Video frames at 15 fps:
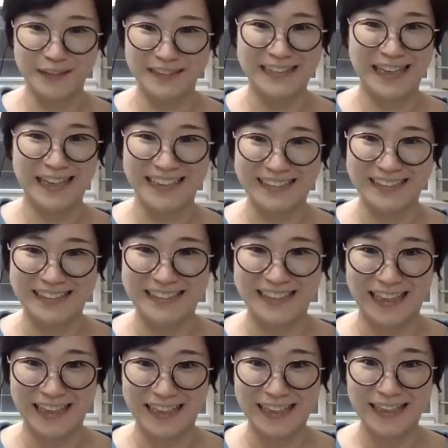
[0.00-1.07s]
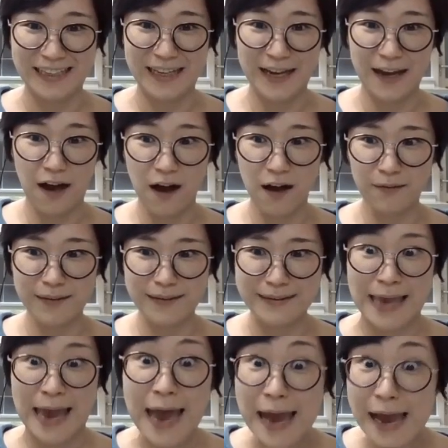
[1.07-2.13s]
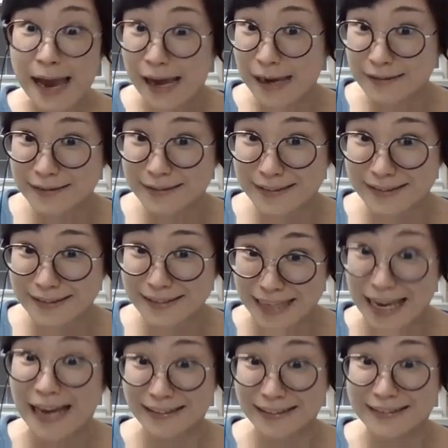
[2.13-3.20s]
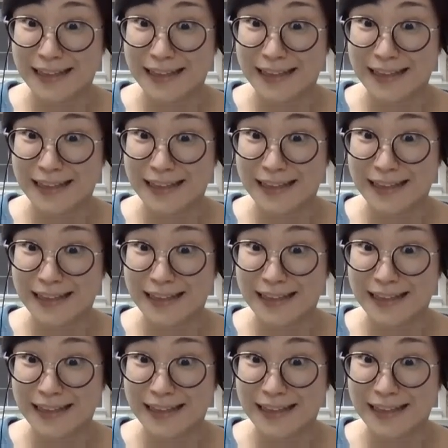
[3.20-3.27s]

one would second, you like to see like, one? Oh, would you like yes, to see? Yes,